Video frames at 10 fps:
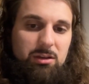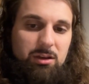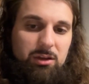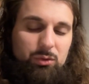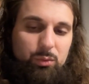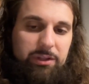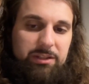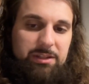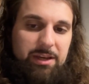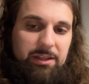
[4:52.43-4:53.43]
and one
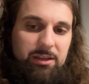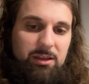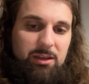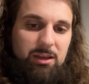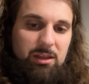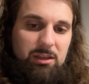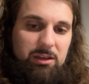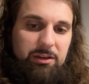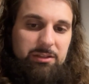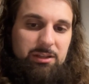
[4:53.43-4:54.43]
is dead, and the
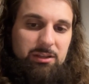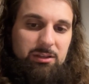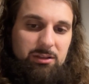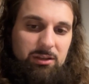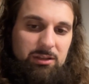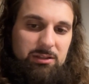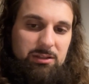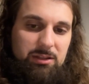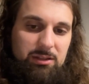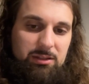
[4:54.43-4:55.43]
youngest is
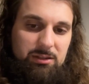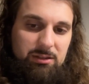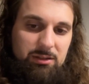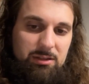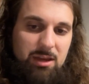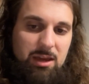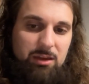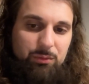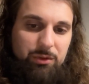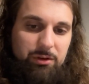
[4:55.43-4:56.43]
this
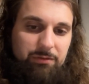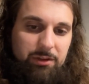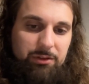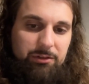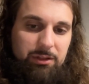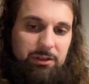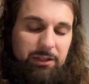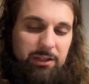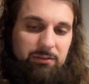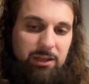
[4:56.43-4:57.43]
day with our father in the
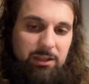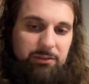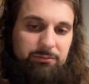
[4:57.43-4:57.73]
land of Canaan.